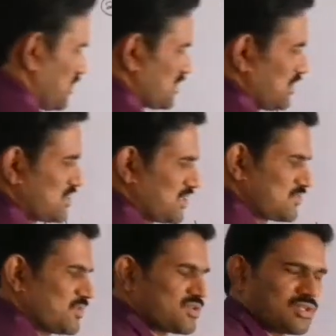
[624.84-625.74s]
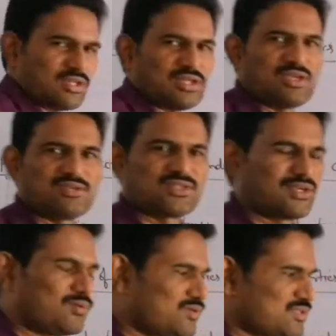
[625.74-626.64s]
means in this expression that E is
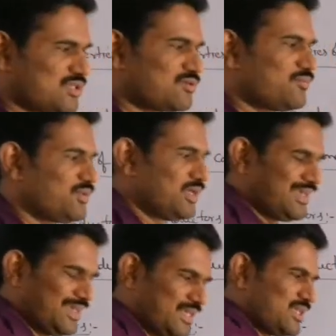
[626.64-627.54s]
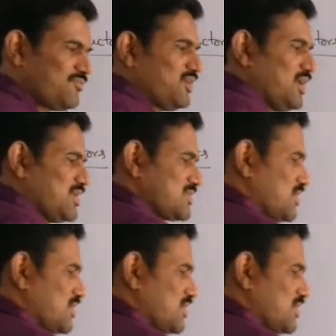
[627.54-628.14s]
equal to 0. If E is